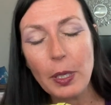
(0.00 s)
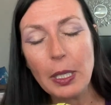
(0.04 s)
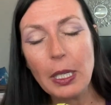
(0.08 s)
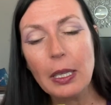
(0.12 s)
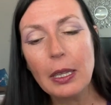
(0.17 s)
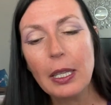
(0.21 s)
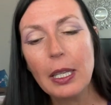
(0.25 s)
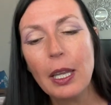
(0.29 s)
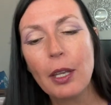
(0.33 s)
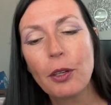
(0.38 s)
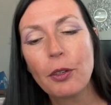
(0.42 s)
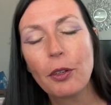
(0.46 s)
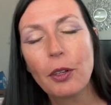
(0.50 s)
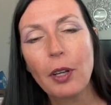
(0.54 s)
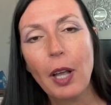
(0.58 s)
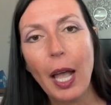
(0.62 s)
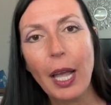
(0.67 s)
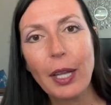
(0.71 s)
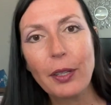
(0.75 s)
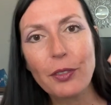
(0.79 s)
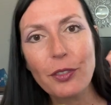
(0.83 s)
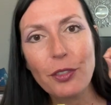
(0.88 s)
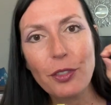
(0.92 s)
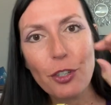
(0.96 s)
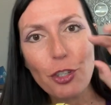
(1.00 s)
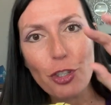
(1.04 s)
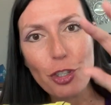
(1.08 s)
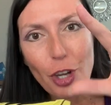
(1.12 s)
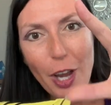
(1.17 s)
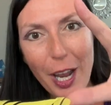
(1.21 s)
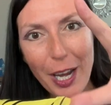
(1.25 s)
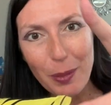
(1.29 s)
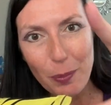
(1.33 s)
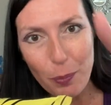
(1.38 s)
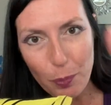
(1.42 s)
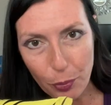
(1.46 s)
We need the inner guidance to
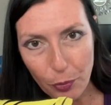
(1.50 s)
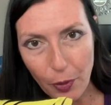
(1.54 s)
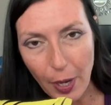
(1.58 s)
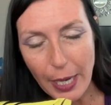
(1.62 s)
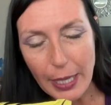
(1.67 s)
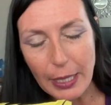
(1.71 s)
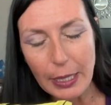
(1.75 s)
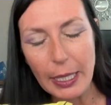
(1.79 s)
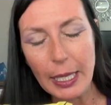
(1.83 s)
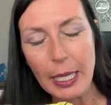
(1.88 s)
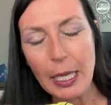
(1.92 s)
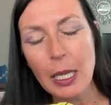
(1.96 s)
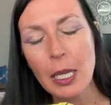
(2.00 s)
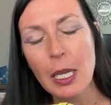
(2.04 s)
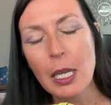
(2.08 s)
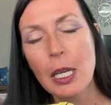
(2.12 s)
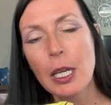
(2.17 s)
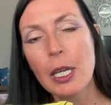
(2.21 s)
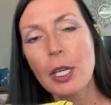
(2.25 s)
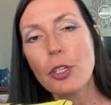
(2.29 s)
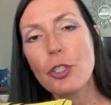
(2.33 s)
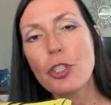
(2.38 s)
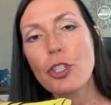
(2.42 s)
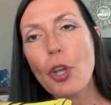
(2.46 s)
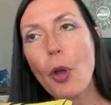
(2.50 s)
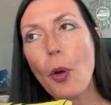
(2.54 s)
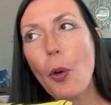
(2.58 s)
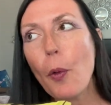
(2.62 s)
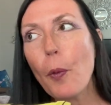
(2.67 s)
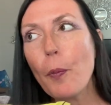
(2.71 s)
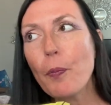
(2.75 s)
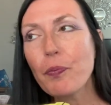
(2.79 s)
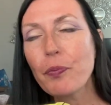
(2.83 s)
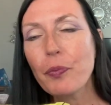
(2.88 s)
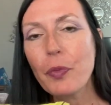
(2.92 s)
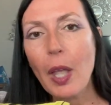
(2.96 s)
shine brightly.
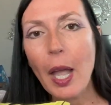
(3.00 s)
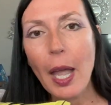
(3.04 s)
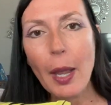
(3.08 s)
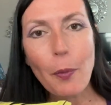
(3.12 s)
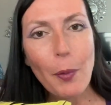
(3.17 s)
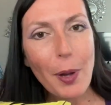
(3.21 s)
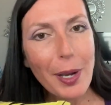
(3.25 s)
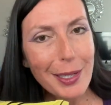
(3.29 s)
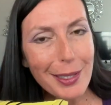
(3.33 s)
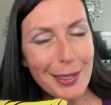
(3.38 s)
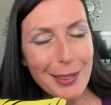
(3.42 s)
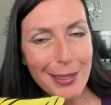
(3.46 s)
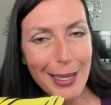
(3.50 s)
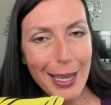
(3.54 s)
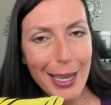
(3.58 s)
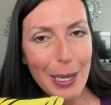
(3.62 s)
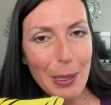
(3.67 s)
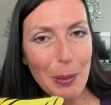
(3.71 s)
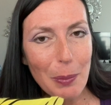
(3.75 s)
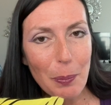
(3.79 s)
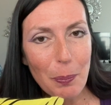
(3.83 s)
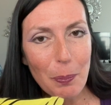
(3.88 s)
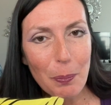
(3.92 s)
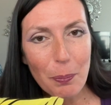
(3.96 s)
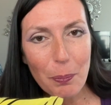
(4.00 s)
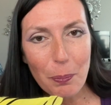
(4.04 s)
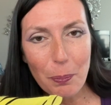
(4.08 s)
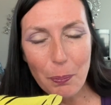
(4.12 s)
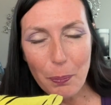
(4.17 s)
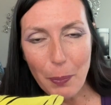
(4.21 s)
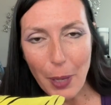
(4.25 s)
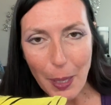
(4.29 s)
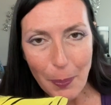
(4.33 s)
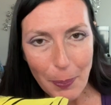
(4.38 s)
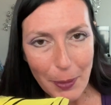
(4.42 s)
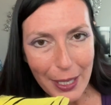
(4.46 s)
So I want to say
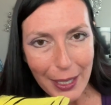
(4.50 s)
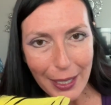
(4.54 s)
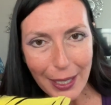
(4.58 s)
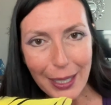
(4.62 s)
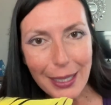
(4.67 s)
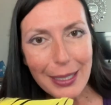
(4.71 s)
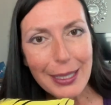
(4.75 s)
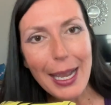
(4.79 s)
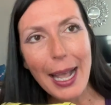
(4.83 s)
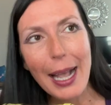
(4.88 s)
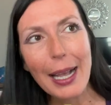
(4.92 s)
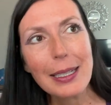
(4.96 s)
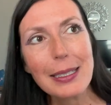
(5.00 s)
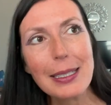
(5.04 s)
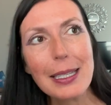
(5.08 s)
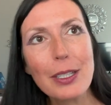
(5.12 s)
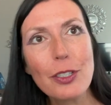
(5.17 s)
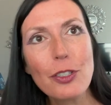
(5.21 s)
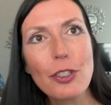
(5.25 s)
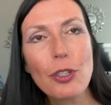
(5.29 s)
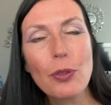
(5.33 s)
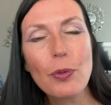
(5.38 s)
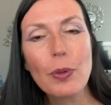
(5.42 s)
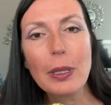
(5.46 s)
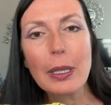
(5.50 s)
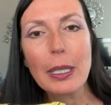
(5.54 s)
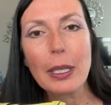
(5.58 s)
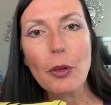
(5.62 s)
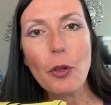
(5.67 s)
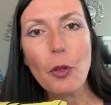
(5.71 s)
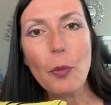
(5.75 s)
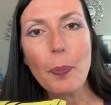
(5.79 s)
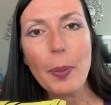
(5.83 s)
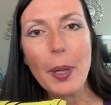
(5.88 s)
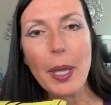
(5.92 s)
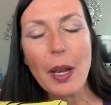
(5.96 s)
maybe connect and do a
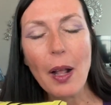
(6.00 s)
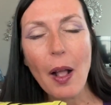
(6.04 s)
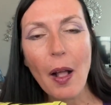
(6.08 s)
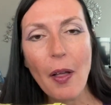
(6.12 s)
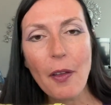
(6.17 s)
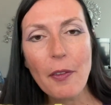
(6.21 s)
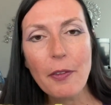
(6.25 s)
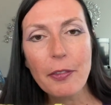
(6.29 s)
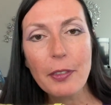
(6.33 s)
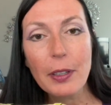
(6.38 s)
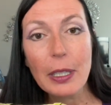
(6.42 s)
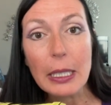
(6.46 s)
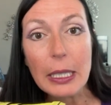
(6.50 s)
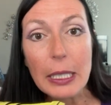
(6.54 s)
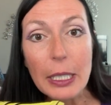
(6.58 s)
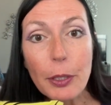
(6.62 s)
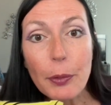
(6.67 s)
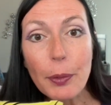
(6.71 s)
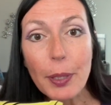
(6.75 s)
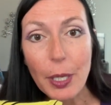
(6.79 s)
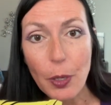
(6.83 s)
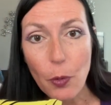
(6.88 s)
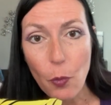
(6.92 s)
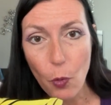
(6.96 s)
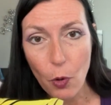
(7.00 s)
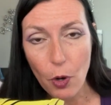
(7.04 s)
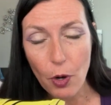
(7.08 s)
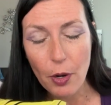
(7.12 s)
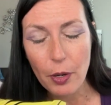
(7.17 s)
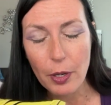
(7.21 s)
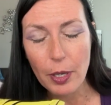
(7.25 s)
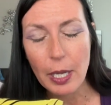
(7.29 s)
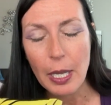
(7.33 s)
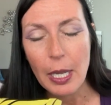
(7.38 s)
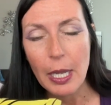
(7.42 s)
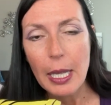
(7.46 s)
little bit of clearing
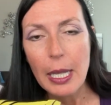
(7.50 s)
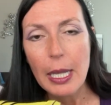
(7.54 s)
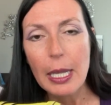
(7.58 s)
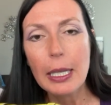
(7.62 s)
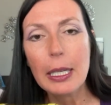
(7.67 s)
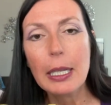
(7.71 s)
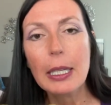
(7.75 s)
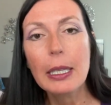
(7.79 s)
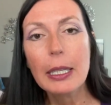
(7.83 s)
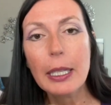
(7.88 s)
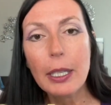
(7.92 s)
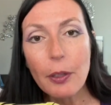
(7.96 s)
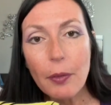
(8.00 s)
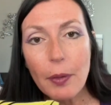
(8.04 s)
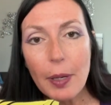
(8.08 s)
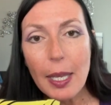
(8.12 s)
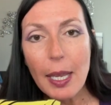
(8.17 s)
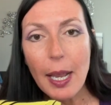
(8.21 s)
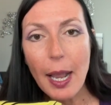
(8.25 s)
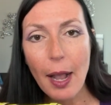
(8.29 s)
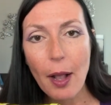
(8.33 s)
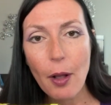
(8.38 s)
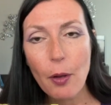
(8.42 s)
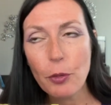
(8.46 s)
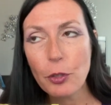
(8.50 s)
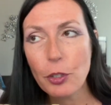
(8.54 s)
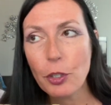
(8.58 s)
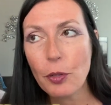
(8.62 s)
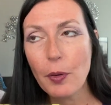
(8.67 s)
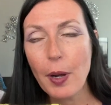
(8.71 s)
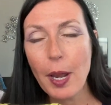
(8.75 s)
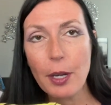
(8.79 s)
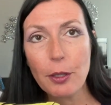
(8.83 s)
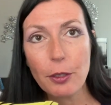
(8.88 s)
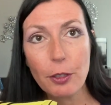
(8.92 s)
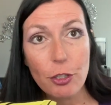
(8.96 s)
work, clearing out
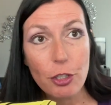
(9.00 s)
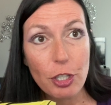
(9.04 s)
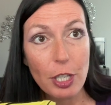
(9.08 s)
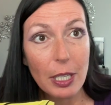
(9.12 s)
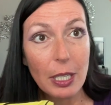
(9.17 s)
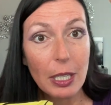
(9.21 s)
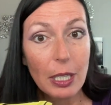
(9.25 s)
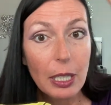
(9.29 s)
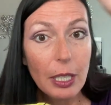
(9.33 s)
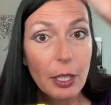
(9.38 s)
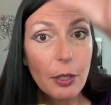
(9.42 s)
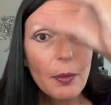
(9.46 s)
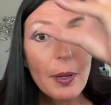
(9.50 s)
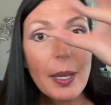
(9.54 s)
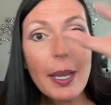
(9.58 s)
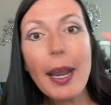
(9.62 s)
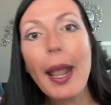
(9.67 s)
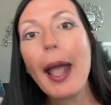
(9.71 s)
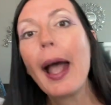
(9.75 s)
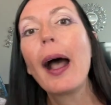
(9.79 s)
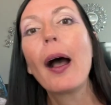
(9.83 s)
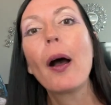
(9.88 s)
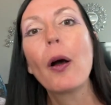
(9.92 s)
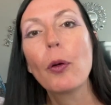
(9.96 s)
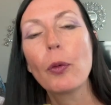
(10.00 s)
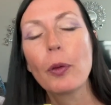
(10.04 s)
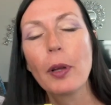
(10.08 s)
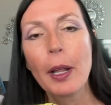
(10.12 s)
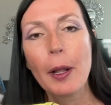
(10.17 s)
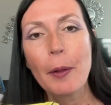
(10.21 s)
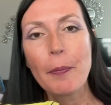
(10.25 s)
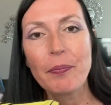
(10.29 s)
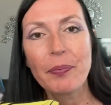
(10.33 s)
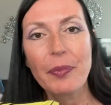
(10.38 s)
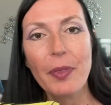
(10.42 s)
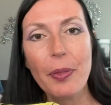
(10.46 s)
your energy, clearing out
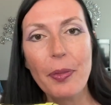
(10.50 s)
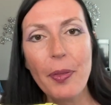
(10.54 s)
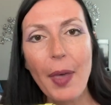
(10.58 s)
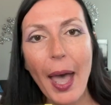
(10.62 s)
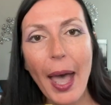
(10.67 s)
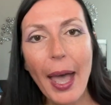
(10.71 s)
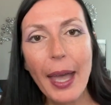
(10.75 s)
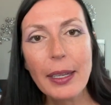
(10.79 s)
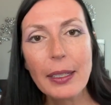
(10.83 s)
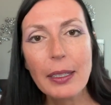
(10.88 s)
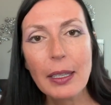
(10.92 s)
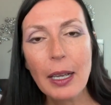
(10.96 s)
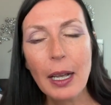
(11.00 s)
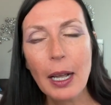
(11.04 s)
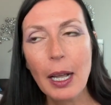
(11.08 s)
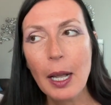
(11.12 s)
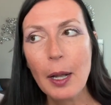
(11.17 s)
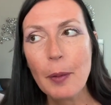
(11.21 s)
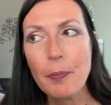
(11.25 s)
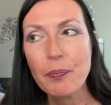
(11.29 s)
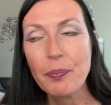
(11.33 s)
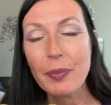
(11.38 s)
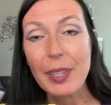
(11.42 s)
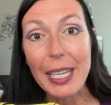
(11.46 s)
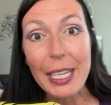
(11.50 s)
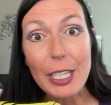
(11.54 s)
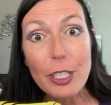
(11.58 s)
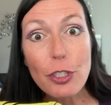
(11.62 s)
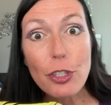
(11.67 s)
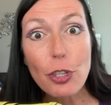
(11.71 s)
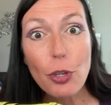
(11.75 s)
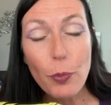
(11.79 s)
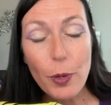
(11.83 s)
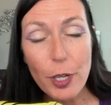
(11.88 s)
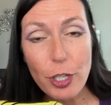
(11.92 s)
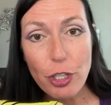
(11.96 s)
that
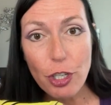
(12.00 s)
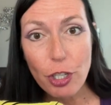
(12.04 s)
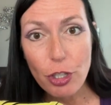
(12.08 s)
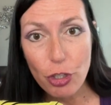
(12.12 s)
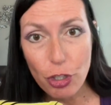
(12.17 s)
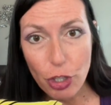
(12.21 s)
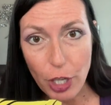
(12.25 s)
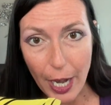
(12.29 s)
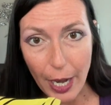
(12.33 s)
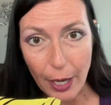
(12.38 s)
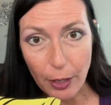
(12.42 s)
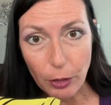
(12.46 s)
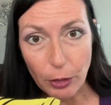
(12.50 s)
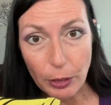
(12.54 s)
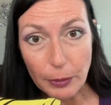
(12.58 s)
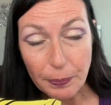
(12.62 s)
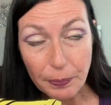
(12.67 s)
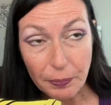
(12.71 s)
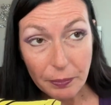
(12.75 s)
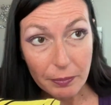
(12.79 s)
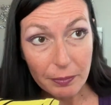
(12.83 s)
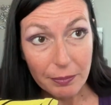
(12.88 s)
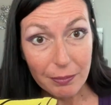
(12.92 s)
intuition channel.